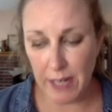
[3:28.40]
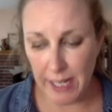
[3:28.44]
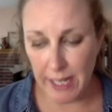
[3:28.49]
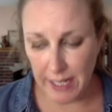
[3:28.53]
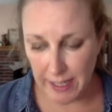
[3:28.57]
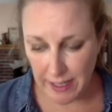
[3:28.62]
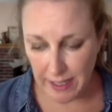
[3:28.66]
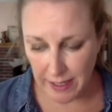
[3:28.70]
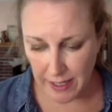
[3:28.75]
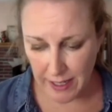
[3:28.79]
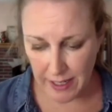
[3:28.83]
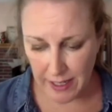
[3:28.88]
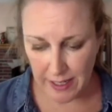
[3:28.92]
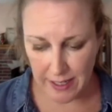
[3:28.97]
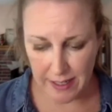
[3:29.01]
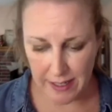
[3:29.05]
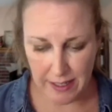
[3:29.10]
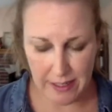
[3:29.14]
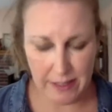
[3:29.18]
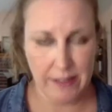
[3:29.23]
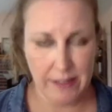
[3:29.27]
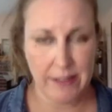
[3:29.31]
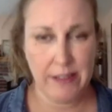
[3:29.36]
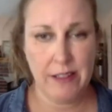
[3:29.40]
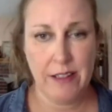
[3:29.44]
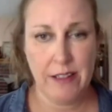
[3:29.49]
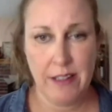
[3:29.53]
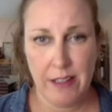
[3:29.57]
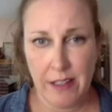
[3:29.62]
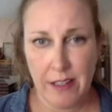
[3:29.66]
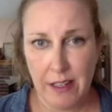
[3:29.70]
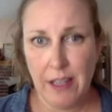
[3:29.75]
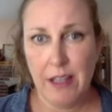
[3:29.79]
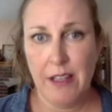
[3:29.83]
Right. Yeah.
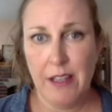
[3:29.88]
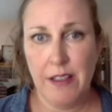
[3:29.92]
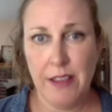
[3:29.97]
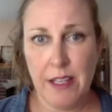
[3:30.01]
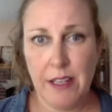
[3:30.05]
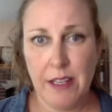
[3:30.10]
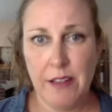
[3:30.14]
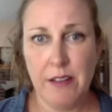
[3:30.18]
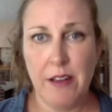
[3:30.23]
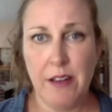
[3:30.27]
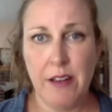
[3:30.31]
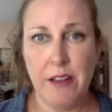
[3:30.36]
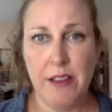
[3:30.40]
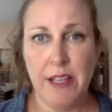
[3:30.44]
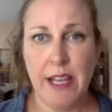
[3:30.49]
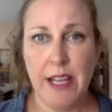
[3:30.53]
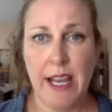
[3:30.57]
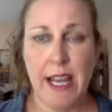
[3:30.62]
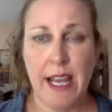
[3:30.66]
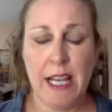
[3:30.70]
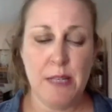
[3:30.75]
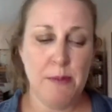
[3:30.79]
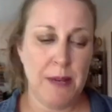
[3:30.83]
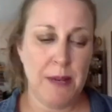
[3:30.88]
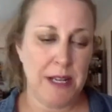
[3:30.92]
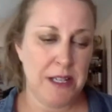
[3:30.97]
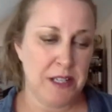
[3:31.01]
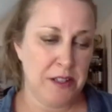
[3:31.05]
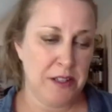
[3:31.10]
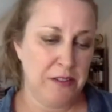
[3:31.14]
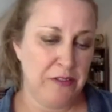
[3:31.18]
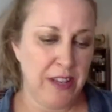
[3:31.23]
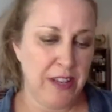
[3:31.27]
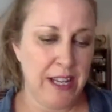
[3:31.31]
That the aspect
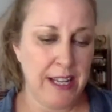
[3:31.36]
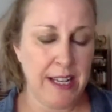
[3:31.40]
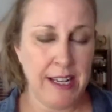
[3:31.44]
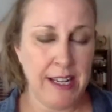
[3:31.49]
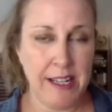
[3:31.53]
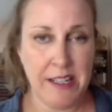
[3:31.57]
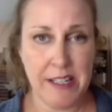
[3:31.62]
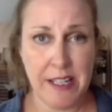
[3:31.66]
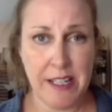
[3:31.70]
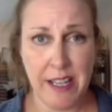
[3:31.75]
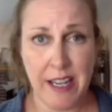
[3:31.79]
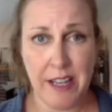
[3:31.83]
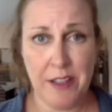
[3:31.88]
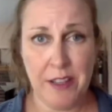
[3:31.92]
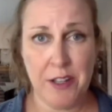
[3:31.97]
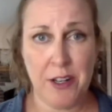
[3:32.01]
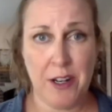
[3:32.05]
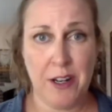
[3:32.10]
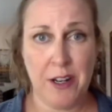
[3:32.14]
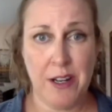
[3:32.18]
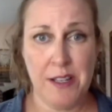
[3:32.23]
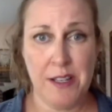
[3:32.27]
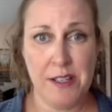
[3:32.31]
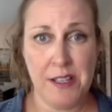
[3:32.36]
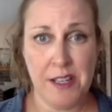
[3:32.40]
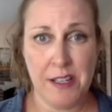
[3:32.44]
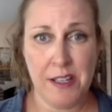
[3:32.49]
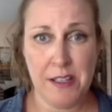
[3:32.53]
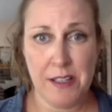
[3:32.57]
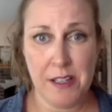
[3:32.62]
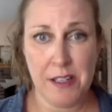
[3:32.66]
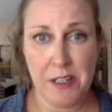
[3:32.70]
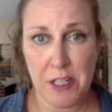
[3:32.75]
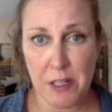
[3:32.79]
of eating together is like
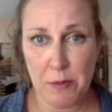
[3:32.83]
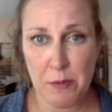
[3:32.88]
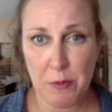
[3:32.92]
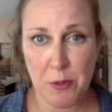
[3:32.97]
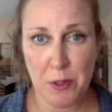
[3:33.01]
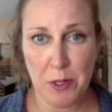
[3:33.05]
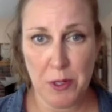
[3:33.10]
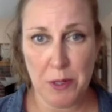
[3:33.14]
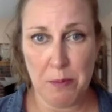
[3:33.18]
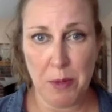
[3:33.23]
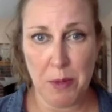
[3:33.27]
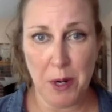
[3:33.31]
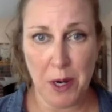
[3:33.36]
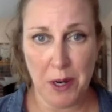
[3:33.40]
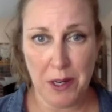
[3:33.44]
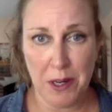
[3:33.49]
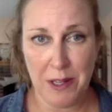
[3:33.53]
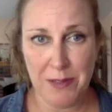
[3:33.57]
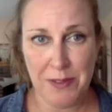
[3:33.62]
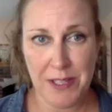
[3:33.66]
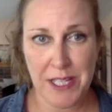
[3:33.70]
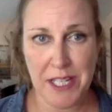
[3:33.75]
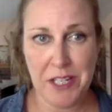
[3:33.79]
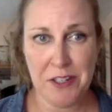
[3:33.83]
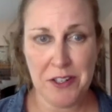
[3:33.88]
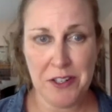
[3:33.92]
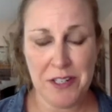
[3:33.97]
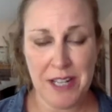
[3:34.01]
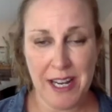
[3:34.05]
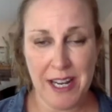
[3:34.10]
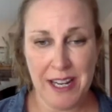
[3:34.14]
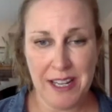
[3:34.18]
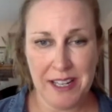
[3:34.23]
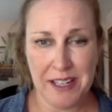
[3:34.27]
such an important part of senior
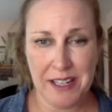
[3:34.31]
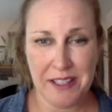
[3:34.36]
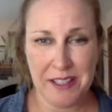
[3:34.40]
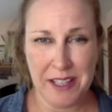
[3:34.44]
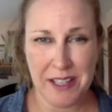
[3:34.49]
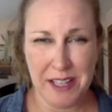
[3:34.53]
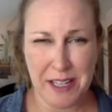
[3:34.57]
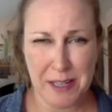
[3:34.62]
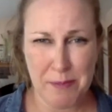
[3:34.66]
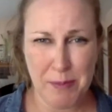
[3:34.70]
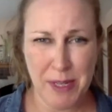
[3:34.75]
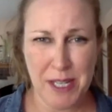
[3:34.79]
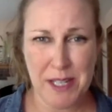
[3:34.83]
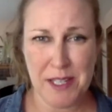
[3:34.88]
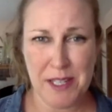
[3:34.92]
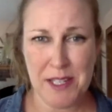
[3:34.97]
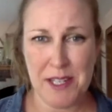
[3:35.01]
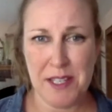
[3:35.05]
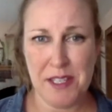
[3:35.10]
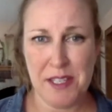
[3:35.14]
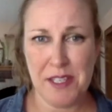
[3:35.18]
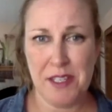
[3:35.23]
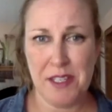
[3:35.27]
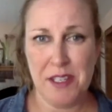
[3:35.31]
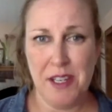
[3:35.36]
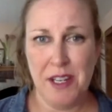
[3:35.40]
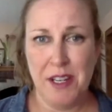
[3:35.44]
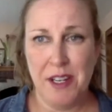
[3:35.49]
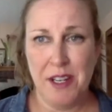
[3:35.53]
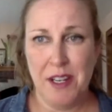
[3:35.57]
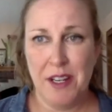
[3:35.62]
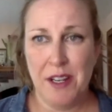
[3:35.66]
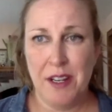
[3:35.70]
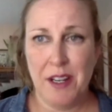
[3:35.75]
dining, like because it's
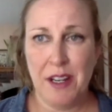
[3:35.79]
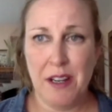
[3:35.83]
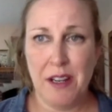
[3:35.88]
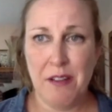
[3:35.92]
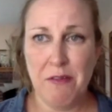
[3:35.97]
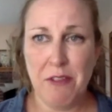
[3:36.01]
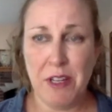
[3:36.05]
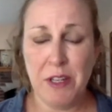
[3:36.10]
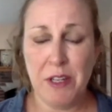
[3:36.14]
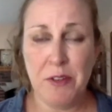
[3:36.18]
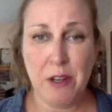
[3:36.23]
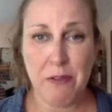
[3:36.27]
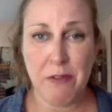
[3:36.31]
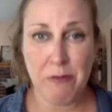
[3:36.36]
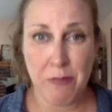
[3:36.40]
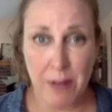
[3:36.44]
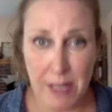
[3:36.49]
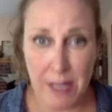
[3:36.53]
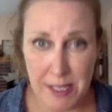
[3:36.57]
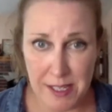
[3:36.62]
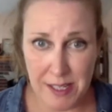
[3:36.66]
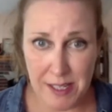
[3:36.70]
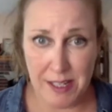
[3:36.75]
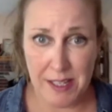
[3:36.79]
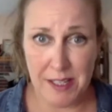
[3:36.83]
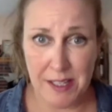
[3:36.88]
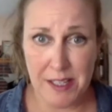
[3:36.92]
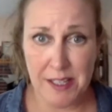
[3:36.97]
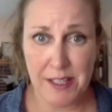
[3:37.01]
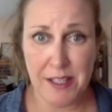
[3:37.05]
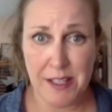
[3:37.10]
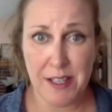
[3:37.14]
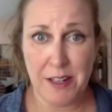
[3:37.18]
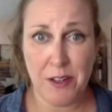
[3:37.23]
you have
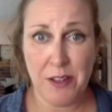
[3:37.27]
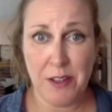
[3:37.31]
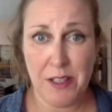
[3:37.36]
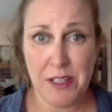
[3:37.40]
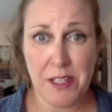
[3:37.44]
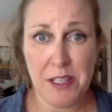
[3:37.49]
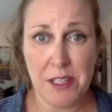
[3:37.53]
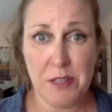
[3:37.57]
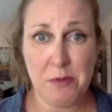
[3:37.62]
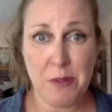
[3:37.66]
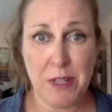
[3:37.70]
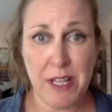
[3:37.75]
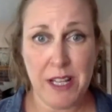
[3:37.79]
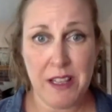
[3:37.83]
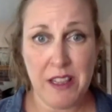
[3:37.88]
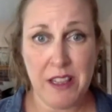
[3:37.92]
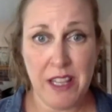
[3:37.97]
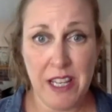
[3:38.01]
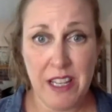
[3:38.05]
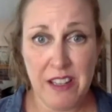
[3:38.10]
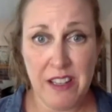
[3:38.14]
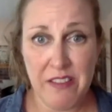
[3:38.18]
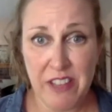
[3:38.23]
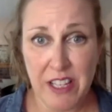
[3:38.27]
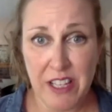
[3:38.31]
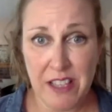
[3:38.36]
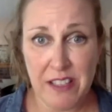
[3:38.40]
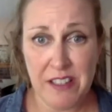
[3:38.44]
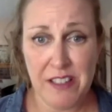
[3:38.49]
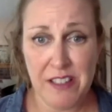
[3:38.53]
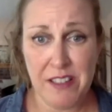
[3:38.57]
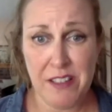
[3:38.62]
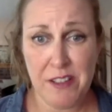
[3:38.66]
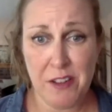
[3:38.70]
residents that are this is where they live, like
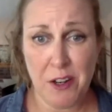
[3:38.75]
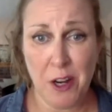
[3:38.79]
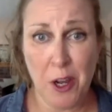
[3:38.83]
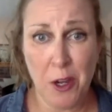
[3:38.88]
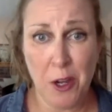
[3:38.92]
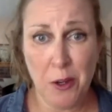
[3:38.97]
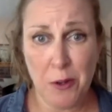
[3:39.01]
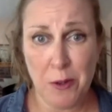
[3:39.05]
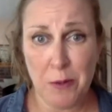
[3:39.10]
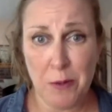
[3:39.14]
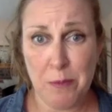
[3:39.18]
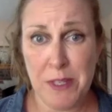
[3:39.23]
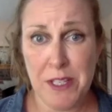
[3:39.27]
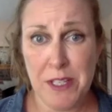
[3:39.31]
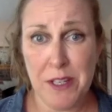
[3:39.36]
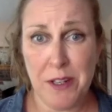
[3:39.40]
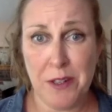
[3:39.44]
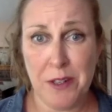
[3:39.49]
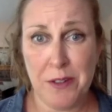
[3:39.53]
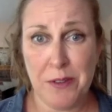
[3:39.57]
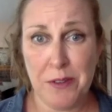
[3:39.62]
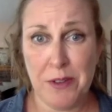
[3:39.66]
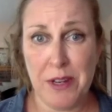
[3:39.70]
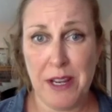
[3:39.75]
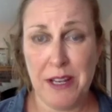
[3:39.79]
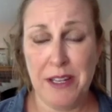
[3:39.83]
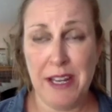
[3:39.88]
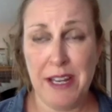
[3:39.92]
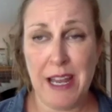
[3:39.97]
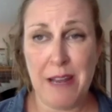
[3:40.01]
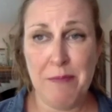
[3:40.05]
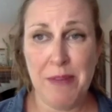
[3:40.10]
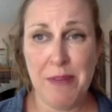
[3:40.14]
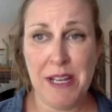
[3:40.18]
this is their home. So
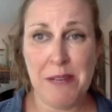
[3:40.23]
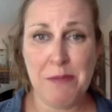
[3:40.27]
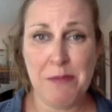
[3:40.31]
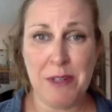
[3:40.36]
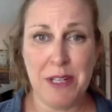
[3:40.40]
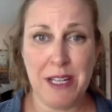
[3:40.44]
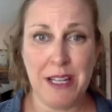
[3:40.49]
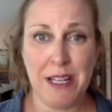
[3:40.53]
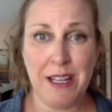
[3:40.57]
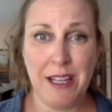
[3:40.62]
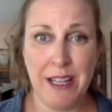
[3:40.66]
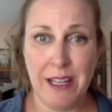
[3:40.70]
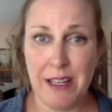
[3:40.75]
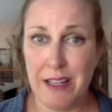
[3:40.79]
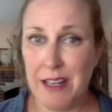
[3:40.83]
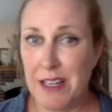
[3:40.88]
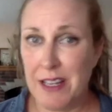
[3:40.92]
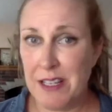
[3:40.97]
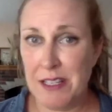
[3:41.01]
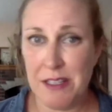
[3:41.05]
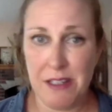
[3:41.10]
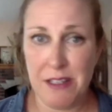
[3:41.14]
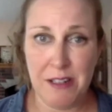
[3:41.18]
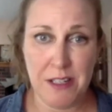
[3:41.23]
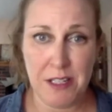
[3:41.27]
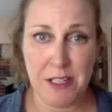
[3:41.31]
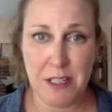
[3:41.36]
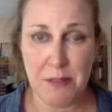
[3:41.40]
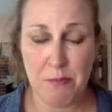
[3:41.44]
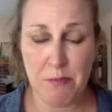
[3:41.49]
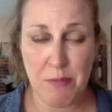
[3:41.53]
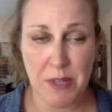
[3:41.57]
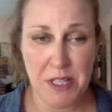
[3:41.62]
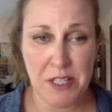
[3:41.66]
not being able to eat has
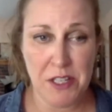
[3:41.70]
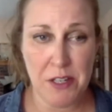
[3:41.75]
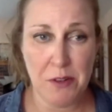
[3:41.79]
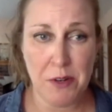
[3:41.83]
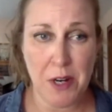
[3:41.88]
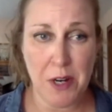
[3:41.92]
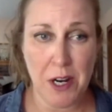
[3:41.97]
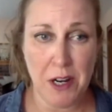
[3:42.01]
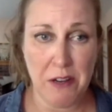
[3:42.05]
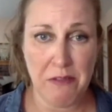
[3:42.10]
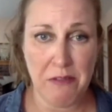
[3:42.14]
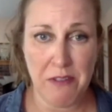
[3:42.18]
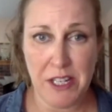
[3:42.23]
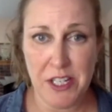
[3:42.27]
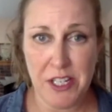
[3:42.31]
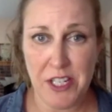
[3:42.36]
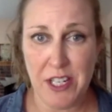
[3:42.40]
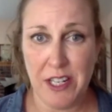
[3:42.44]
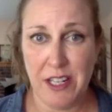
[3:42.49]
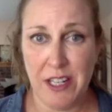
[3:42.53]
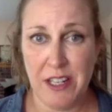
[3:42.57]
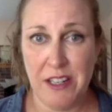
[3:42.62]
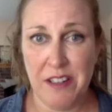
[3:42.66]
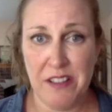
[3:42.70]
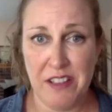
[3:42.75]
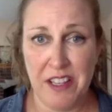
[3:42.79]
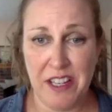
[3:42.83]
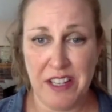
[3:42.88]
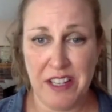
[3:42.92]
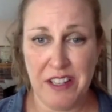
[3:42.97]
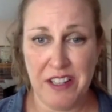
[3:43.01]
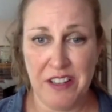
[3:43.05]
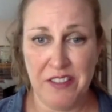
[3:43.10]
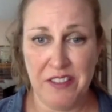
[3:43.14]
just been so heart-wrenching,
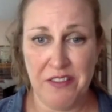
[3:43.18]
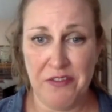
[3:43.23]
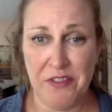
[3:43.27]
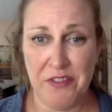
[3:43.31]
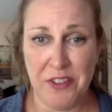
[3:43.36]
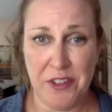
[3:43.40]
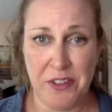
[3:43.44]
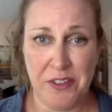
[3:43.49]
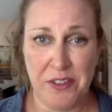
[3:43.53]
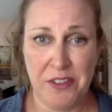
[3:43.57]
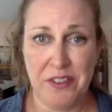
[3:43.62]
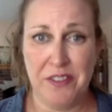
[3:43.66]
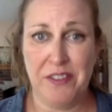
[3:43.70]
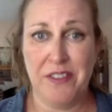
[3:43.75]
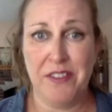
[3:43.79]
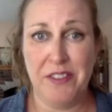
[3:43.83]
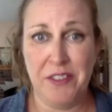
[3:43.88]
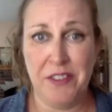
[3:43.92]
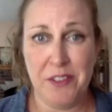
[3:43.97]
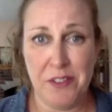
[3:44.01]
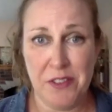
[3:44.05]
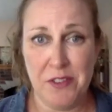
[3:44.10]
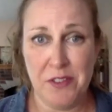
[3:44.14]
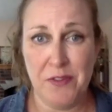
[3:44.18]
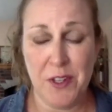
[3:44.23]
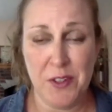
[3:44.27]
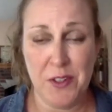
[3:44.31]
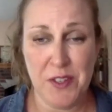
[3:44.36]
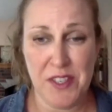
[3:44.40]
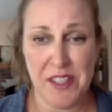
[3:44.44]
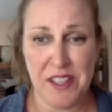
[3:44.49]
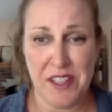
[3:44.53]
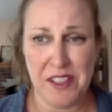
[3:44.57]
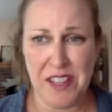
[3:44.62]
like for those
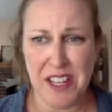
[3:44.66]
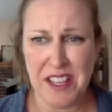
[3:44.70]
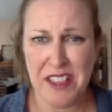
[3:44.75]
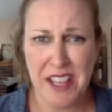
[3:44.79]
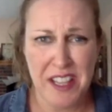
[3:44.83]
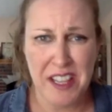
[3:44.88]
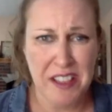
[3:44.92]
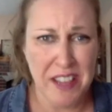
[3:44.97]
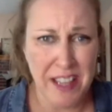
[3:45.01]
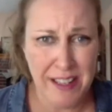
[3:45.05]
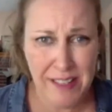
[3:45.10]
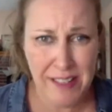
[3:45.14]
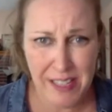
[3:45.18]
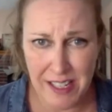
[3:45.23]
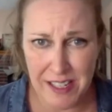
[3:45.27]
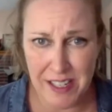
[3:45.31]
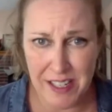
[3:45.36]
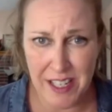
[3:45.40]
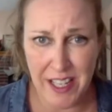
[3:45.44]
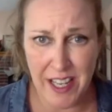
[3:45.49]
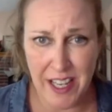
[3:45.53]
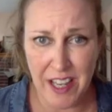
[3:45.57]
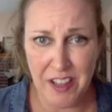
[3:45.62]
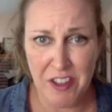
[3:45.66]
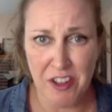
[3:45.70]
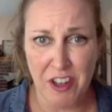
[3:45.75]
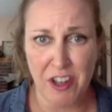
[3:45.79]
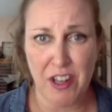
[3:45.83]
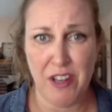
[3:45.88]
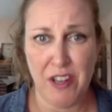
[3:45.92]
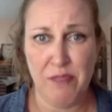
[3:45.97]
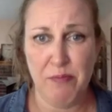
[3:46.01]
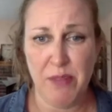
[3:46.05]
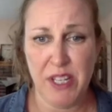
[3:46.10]
folks that like they like to get together
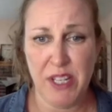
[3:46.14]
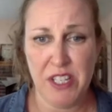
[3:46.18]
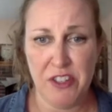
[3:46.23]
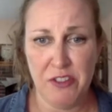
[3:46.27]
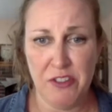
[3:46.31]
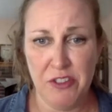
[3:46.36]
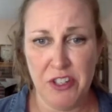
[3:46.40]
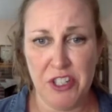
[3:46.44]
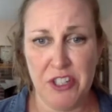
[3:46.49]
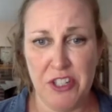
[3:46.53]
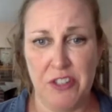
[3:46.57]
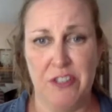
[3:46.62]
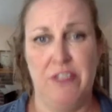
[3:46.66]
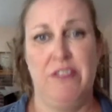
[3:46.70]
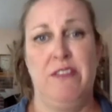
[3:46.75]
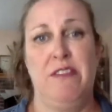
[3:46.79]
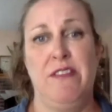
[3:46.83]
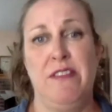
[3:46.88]
and be social.